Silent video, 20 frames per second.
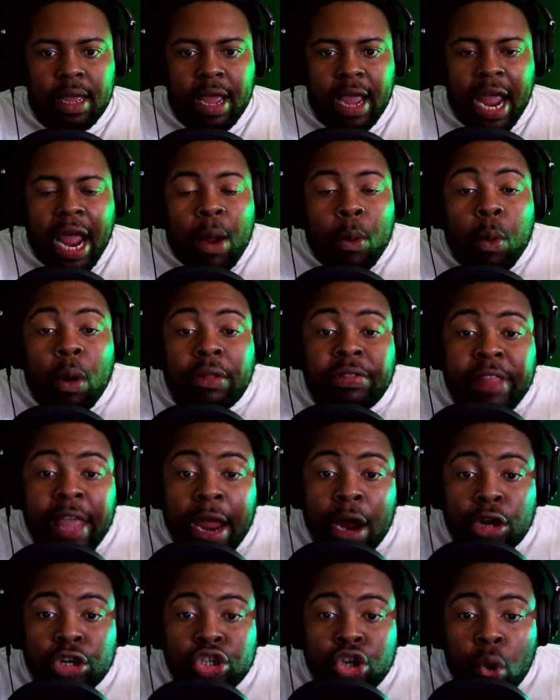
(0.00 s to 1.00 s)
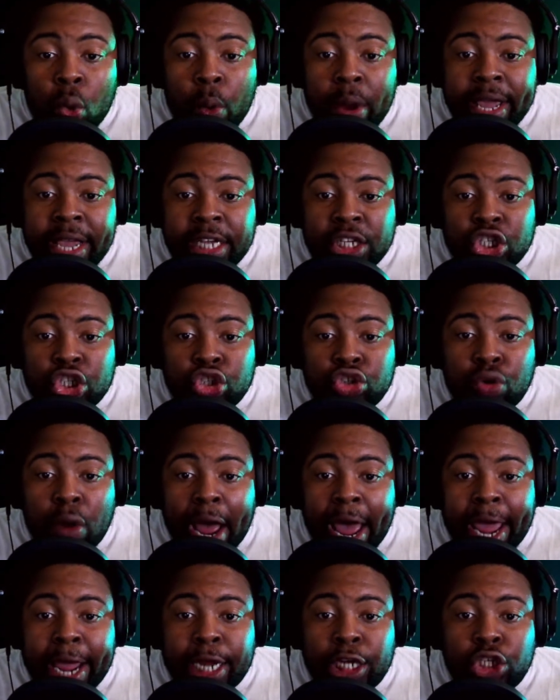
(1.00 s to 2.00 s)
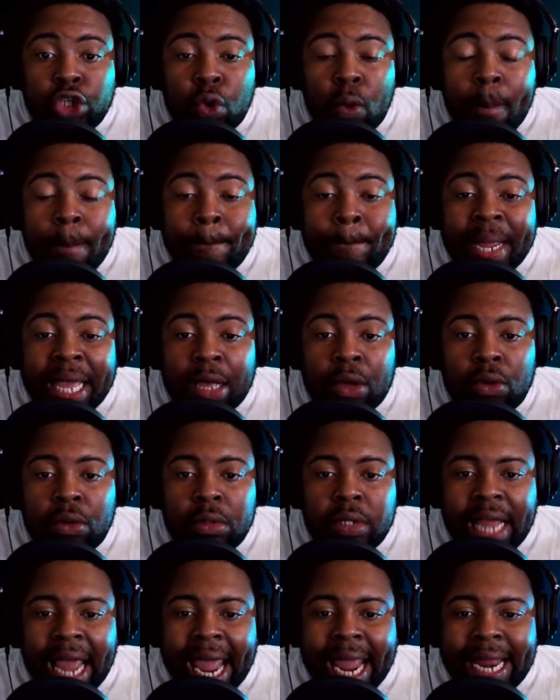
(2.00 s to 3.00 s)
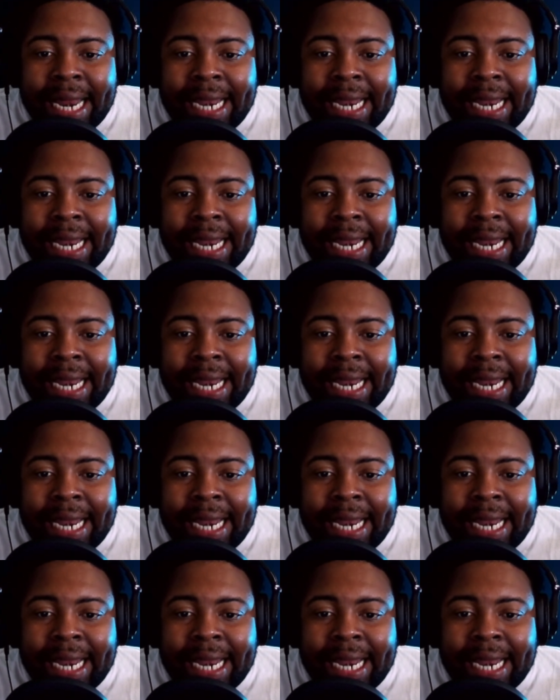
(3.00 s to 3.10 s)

And what they are doing is trying to build a